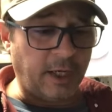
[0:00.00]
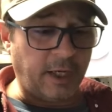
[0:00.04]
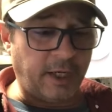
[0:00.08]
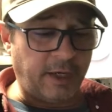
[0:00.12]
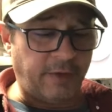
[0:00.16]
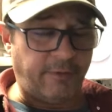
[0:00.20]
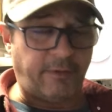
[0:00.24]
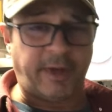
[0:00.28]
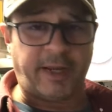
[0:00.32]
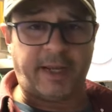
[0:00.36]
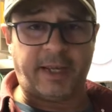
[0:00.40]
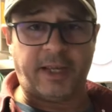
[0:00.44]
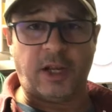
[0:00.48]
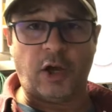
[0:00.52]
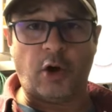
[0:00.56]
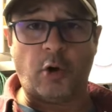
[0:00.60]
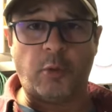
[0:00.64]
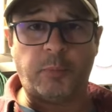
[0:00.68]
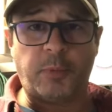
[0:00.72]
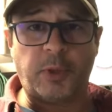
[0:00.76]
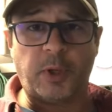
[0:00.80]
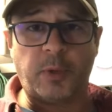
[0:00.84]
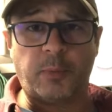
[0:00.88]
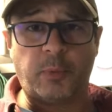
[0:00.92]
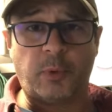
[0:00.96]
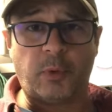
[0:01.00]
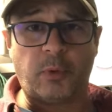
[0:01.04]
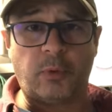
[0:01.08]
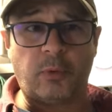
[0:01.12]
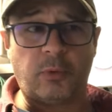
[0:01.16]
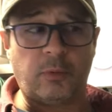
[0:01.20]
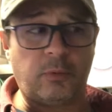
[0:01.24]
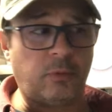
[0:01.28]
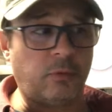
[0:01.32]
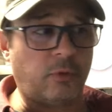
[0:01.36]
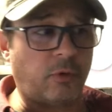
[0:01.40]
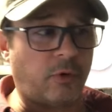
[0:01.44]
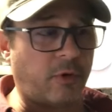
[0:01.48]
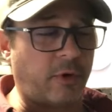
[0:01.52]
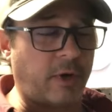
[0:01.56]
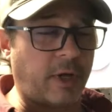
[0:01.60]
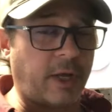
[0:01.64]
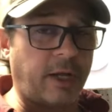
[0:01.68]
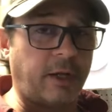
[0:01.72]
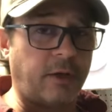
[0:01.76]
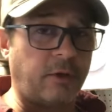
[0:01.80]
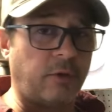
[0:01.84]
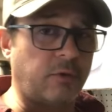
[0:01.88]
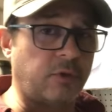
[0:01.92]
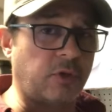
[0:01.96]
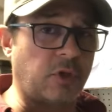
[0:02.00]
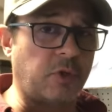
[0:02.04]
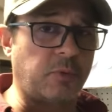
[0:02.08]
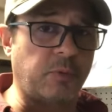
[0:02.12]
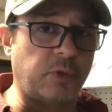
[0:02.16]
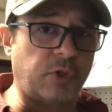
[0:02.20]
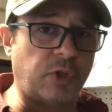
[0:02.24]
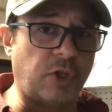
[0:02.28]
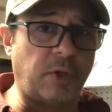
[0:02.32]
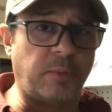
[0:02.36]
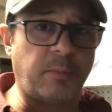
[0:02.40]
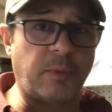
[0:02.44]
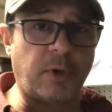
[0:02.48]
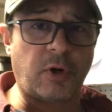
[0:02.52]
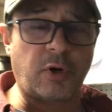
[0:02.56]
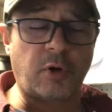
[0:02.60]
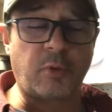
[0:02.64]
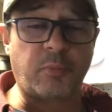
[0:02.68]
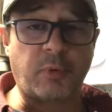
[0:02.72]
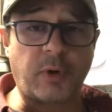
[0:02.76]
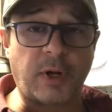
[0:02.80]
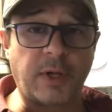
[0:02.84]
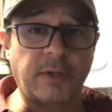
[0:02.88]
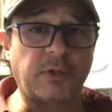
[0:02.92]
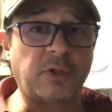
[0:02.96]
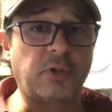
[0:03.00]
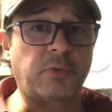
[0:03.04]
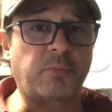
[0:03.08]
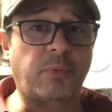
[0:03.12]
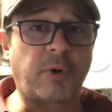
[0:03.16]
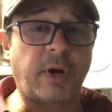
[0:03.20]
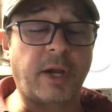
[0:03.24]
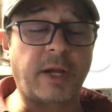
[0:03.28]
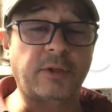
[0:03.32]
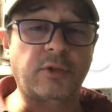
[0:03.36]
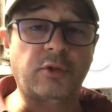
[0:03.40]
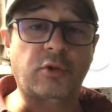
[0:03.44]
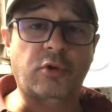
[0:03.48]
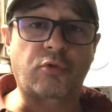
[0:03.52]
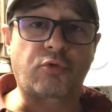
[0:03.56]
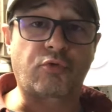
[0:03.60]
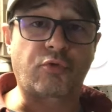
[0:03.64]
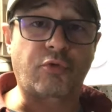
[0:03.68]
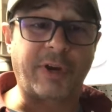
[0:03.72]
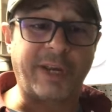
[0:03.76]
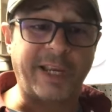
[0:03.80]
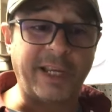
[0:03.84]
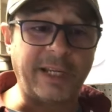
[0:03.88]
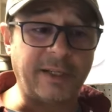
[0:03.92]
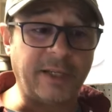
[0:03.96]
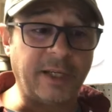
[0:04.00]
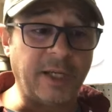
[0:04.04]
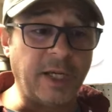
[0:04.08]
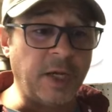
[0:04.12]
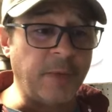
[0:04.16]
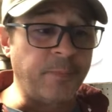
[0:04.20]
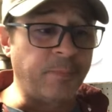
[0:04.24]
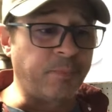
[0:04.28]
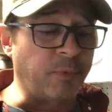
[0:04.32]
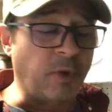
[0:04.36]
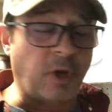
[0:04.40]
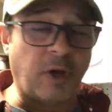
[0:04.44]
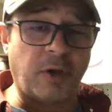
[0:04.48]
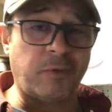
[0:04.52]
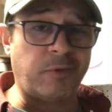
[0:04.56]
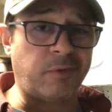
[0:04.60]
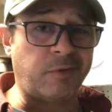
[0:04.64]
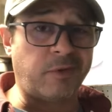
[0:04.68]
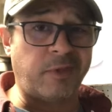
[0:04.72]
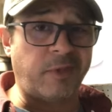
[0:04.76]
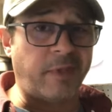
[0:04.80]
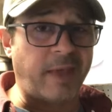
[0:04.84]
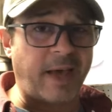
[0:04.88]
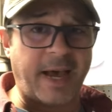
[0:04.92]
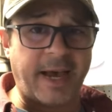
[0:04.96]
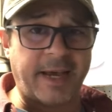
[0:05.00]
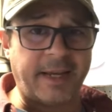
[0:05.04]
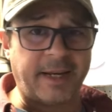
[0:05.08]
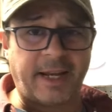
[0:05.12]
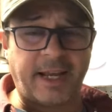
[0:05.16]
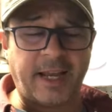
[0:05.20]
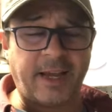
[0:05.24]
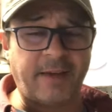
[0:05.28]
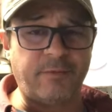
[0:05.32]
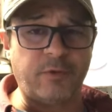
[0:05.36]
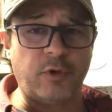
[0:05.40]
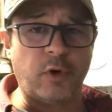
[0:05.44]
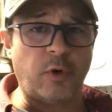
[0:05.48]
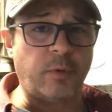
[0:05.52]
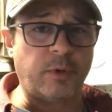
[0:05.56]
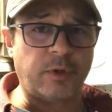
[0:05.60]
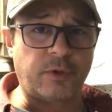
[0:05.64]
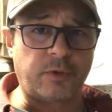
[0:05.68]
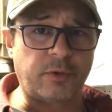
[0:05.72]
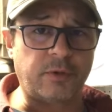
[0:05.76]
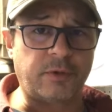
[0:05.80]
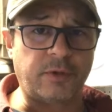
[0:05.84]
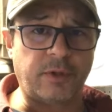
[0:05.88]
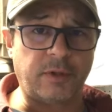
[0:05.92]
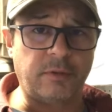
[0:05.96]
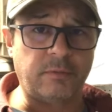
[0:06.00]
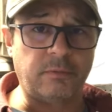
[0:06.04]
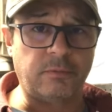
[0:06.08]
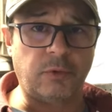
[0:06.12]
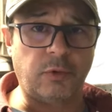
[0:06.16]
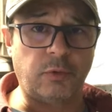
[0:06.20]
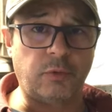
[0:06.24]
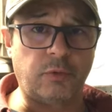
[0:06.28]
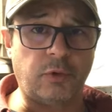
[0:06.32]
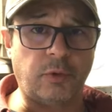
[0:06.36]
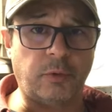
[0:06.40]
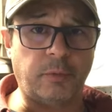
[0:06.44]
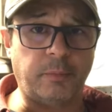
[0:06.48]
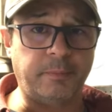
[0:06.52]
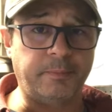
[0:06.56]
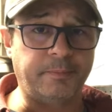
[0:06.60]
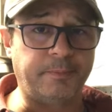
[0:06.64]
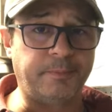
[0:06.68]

If I could help people learn how to use this machine better to process brass, great. Other than that, I have no interest in YouTube.